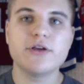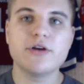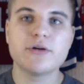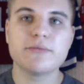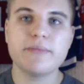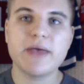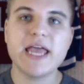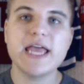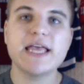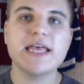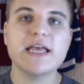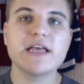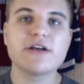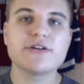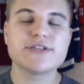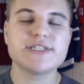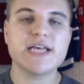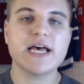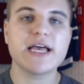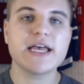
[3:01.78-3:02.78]
making your
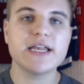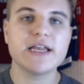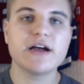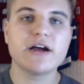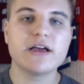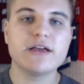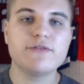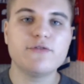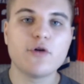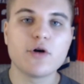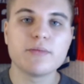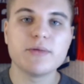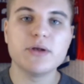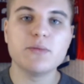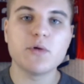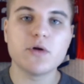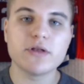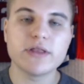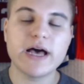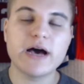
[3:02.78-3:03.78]
secondary
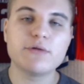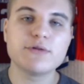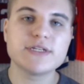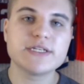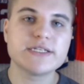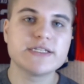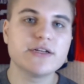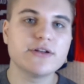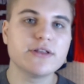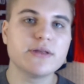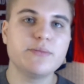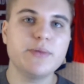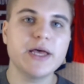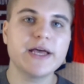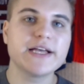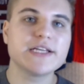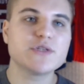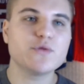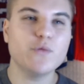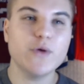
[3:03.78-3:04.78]
formidable. That was still the
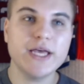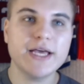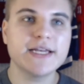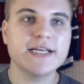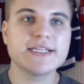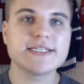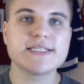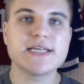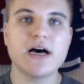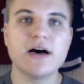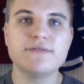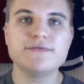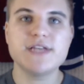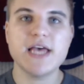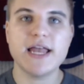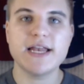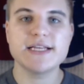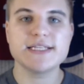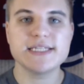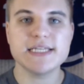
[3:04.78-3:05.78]
biggest weakness of
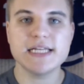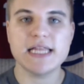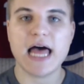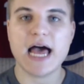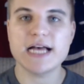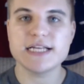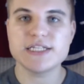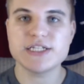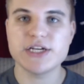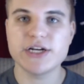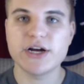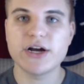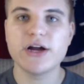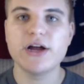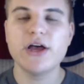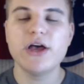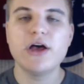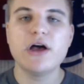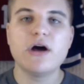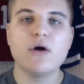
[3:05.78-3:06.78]
Tennessee last year,
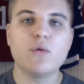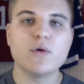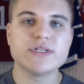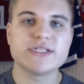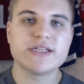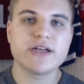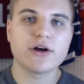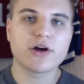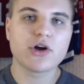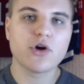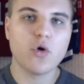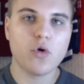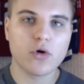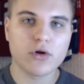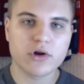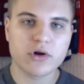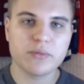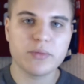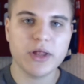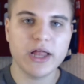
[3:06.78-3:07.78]
was their
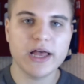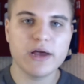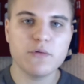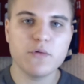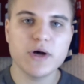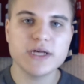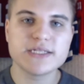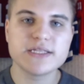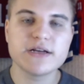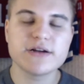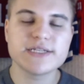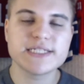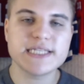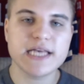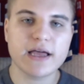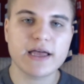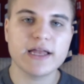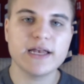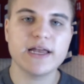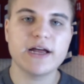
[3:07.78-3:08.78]
corner play, was their
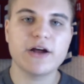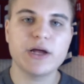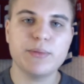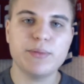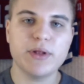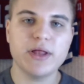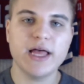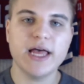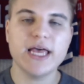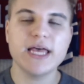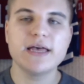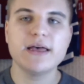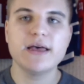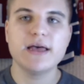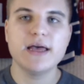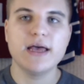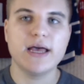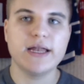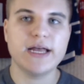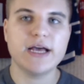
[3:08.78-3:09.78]
secondary play.
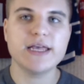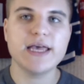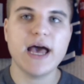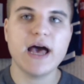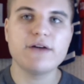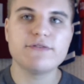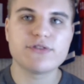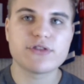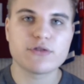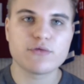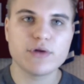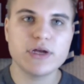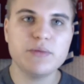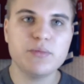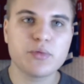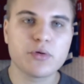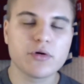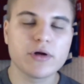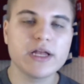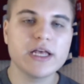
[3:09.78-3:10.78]
And now you have three
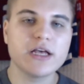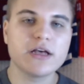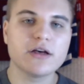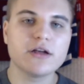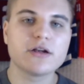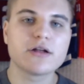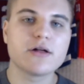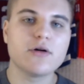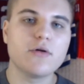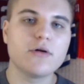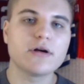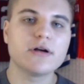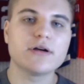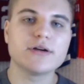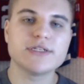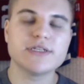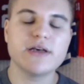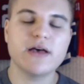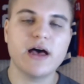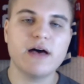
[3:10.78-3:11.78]
pretty good
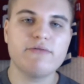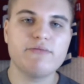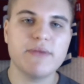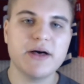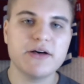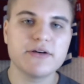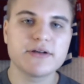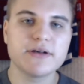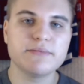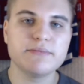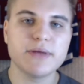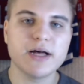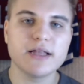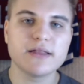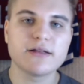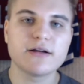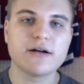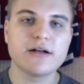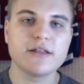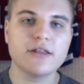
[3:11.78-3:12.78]
corners. You have Malcolm
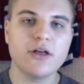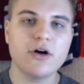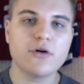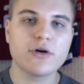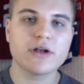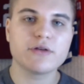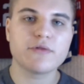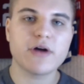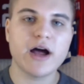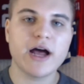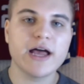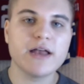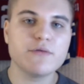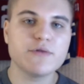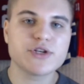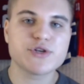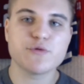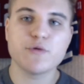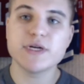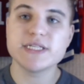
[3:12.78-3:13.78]
Butler and Logan Ryan,
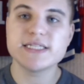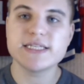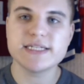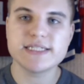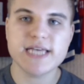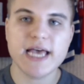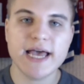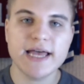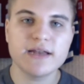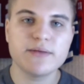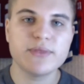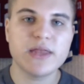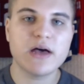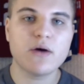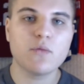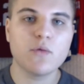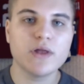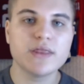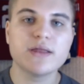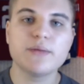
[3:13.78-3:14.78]
which was the tandem
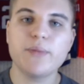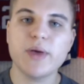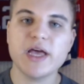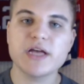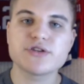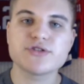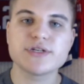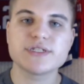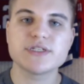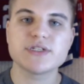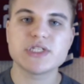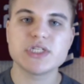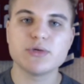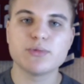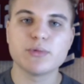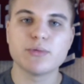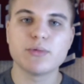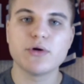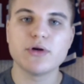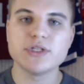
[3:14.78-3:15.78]
that won the Patriots the
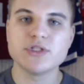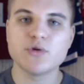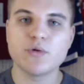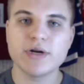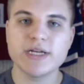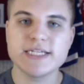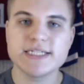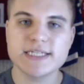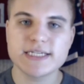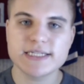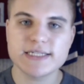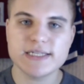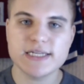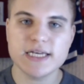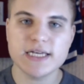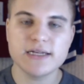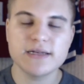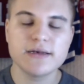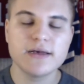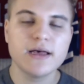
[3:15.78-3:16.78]
Super Bowl in
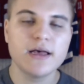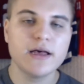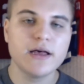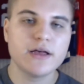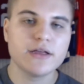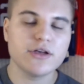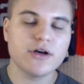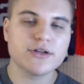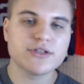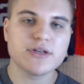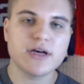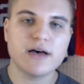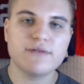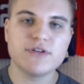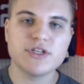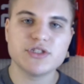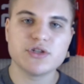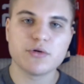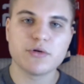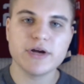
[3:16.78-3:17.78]
2016. You also have
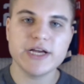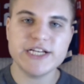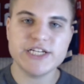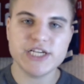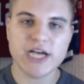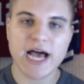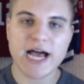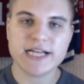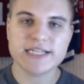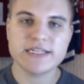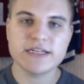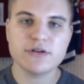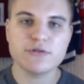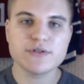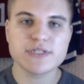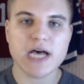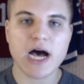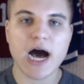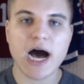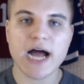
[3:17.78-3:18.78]
Adoree Jackson, who
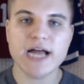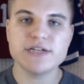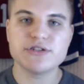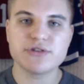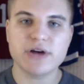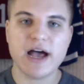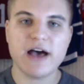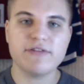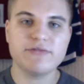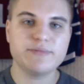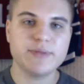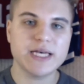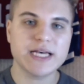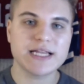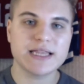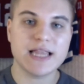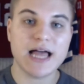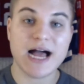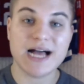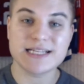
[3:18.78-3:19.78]
was a high draft
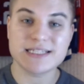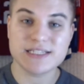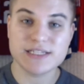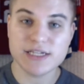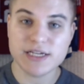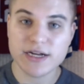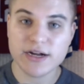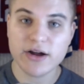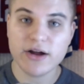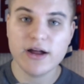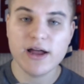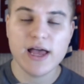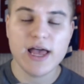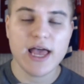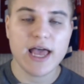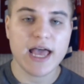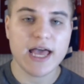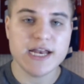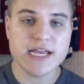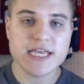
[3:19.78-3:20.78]
pick last year,
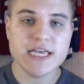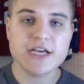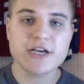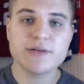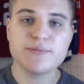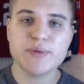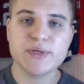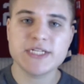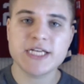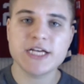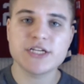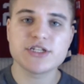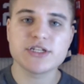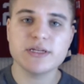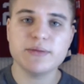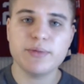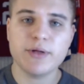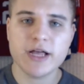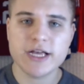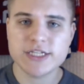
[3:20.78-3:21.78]
and he could
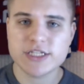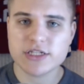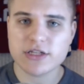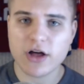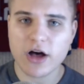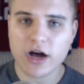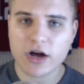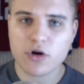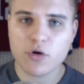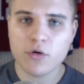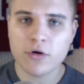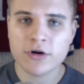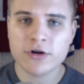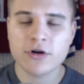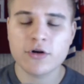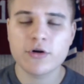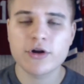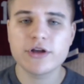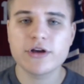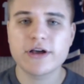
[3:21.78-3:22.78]
potentially play slot
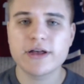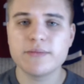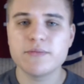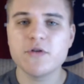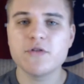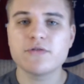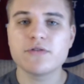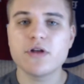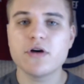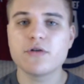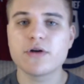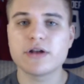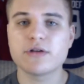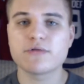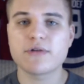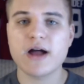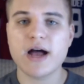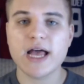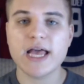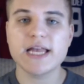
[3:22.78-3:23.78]
corner, or you could move Logan
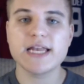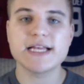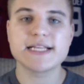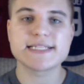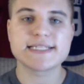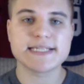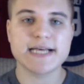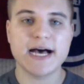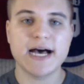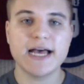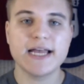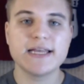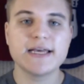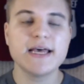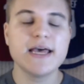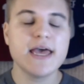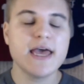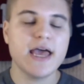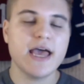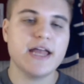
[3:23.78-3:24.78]
Ryan inside.
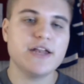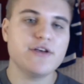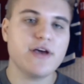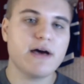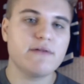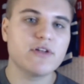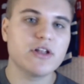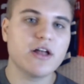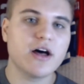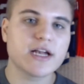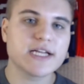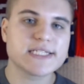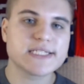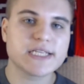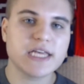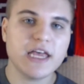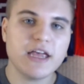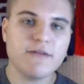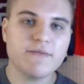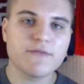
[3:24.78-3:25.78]
And you have a lot of
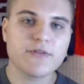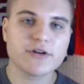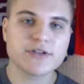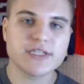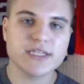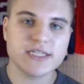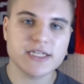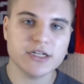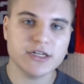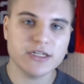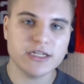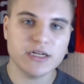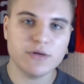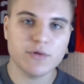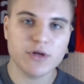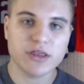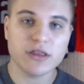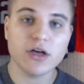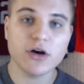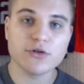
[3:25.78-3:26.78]
scheme versatility
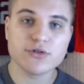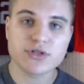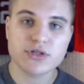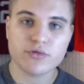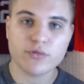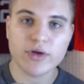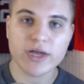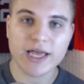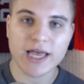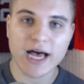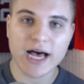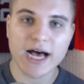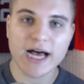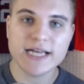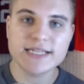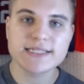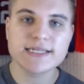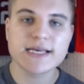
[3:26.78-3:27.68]
with those three guys.